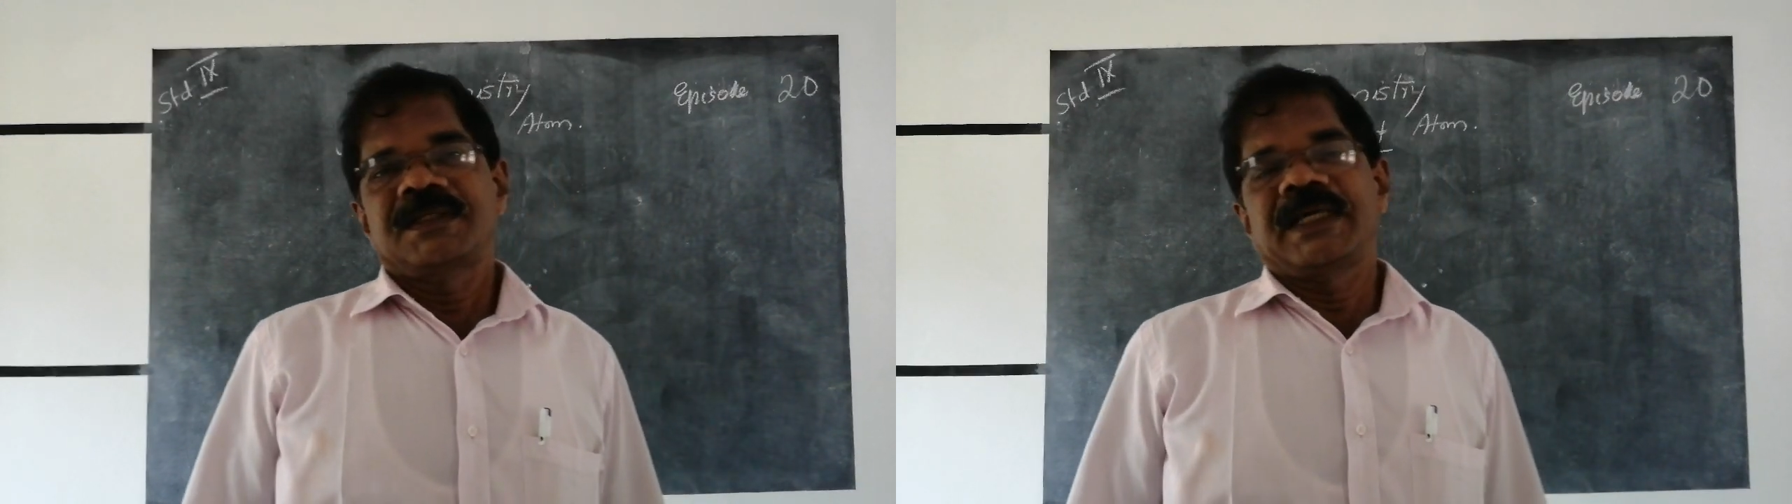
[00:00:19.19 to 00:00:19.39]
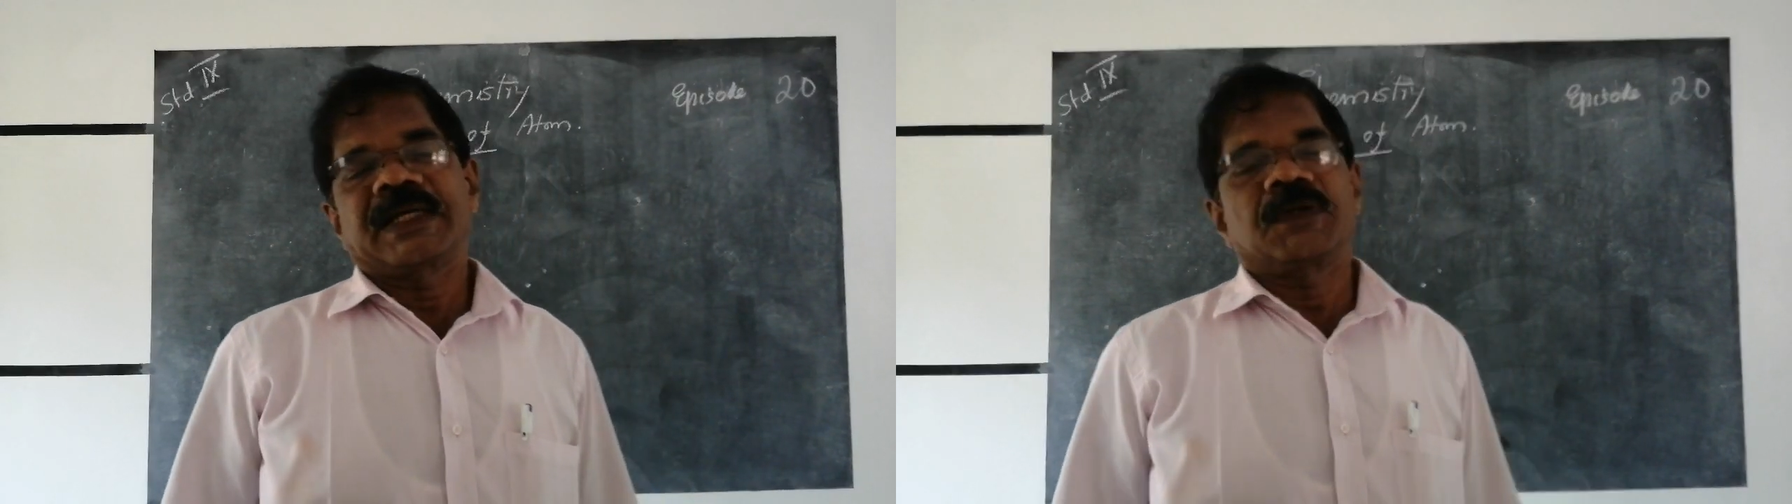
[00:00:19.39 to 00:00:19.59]

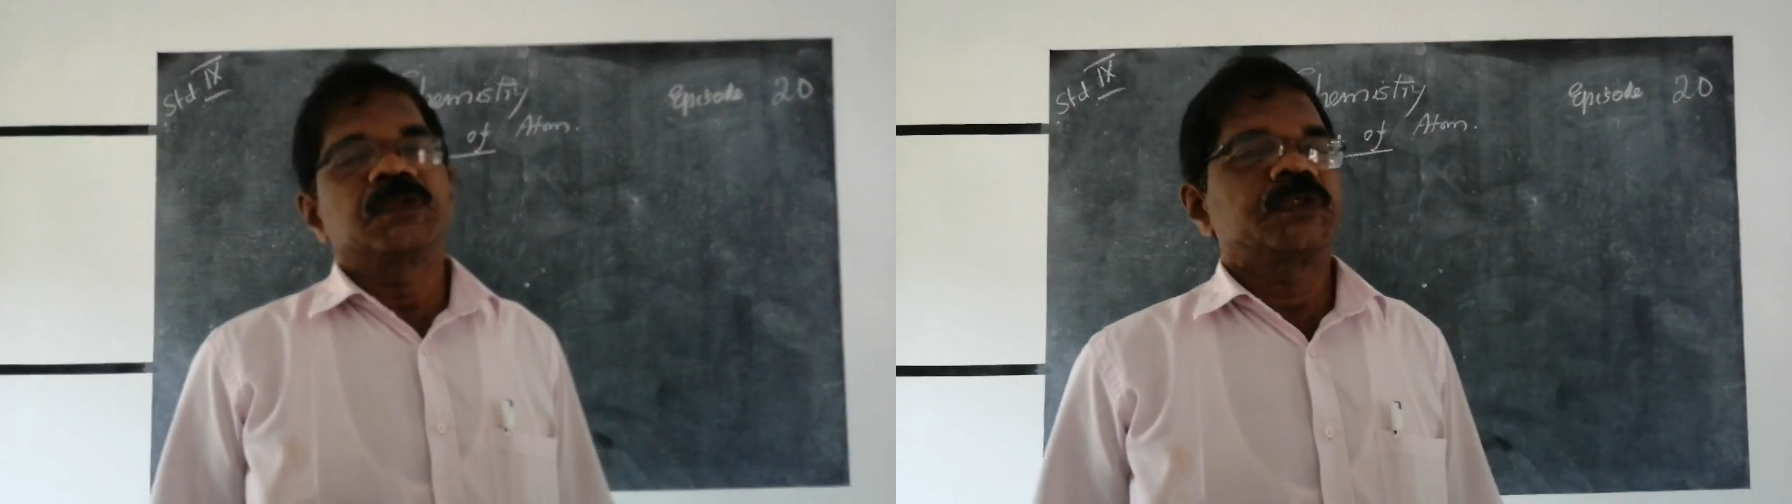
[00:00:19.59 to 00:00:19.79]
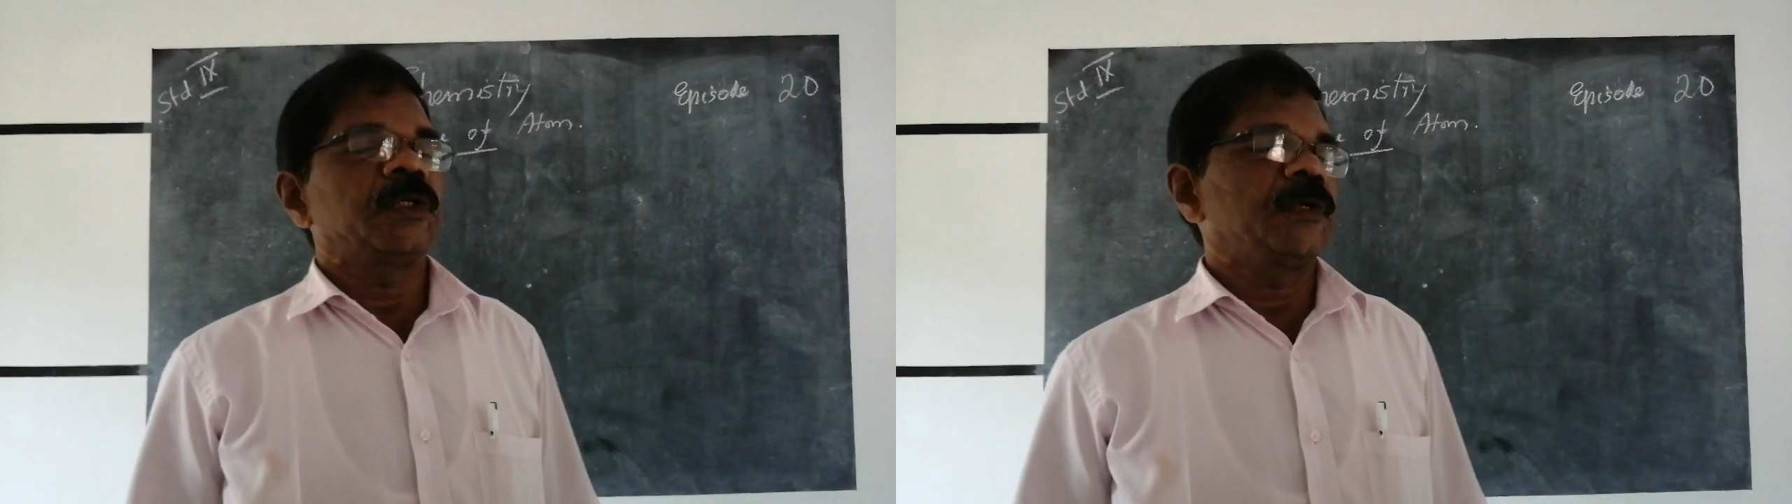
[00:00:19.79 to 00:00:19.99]
They are
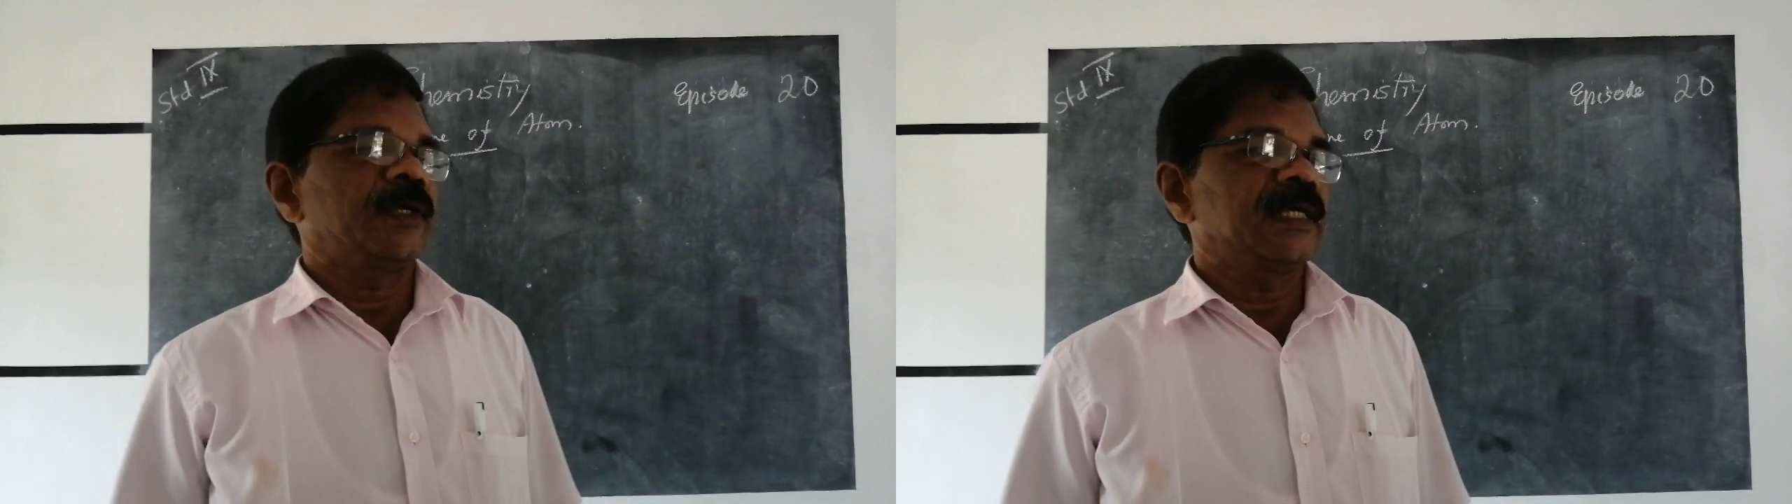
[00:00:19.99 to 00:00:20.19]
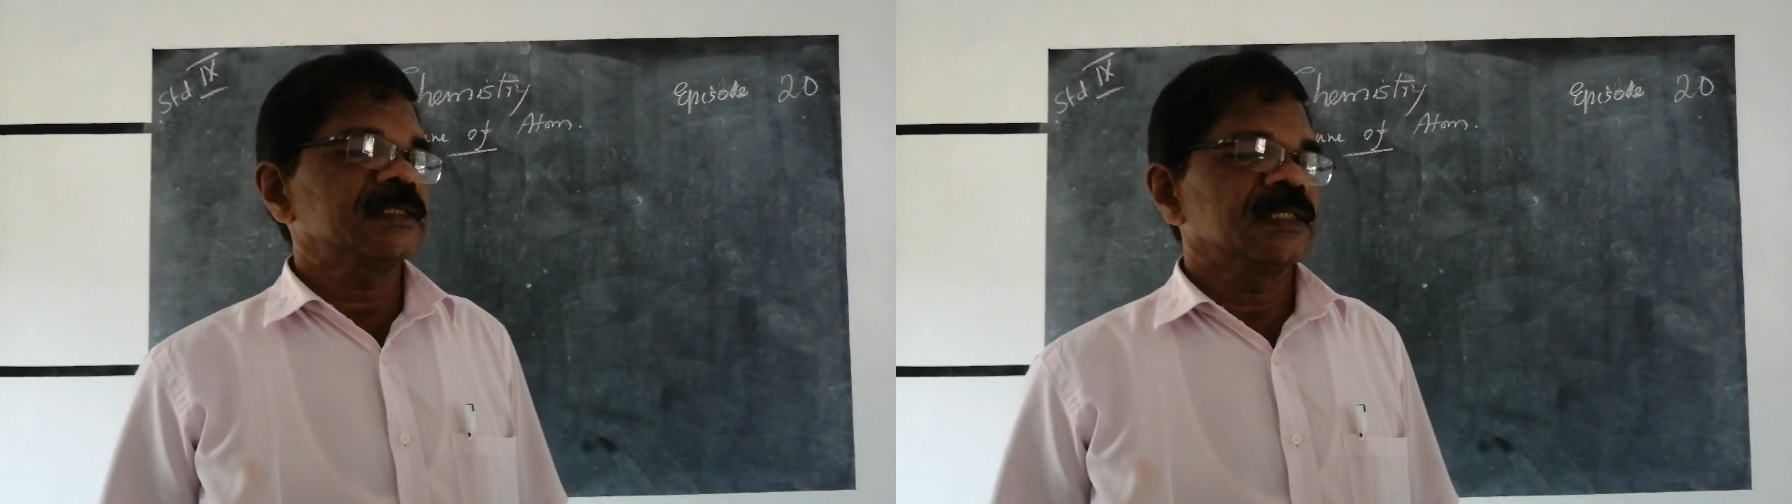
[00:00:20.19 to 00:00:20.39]
also
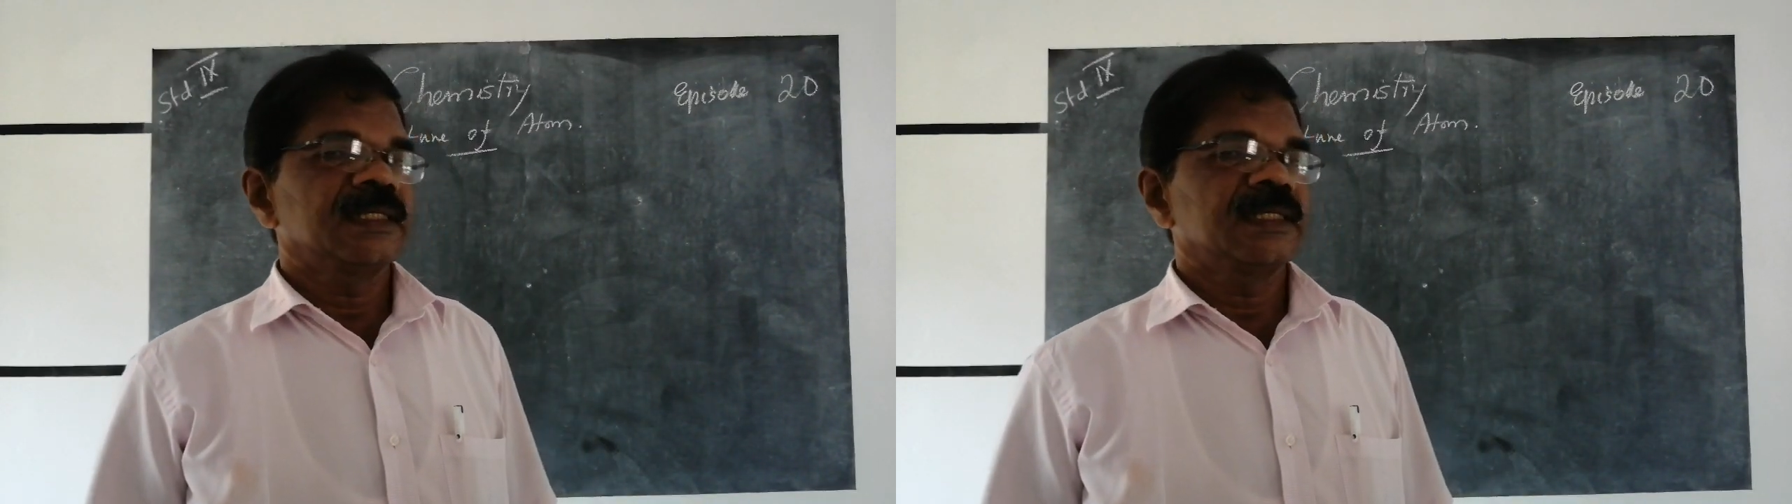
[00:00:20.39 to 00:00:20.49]
known as